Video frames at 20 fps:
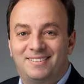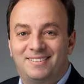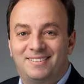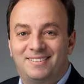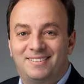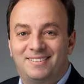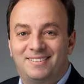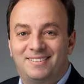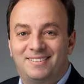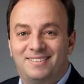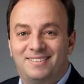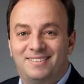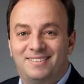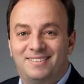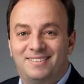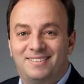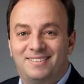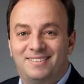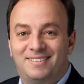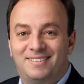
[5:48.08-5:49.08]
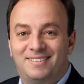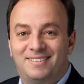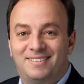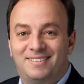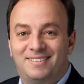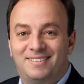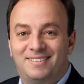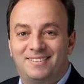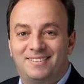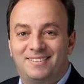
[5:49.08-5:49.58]

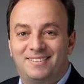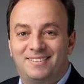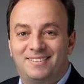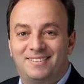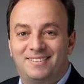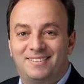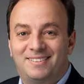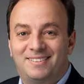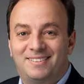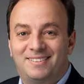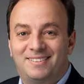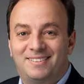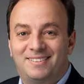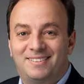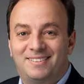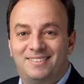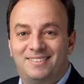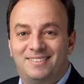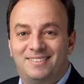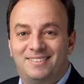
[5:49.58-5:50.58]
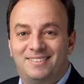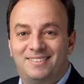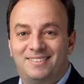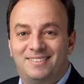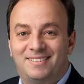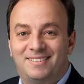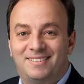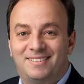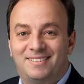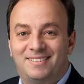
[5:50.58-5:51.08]

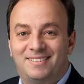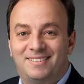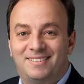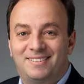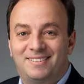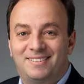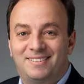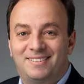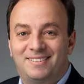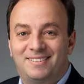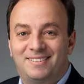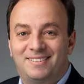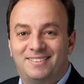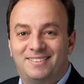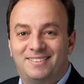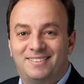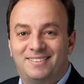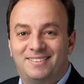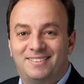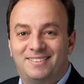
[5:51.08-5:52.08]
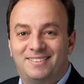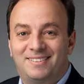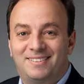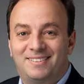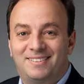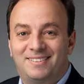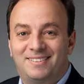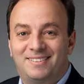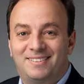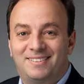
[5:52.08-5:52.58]

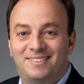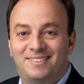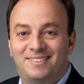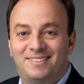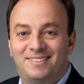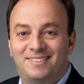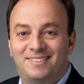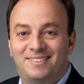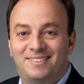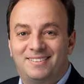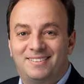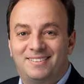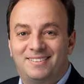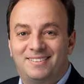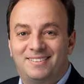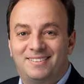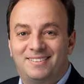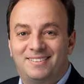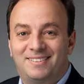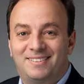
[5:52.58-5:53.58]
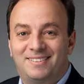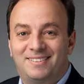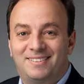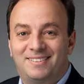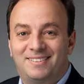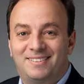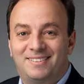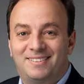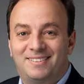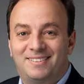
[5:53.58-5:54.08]

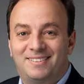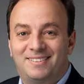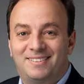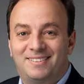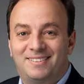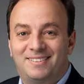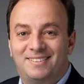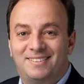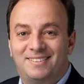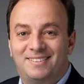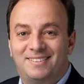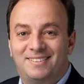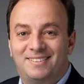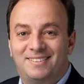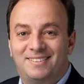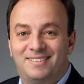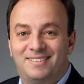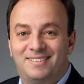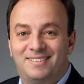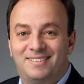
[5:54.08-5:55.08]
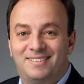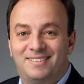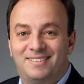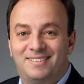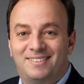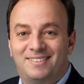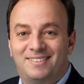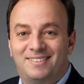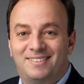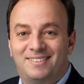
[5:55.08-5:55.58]

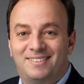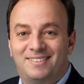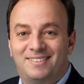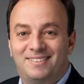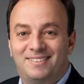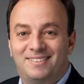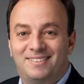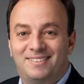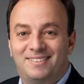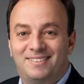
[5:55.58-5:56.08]
[no speech]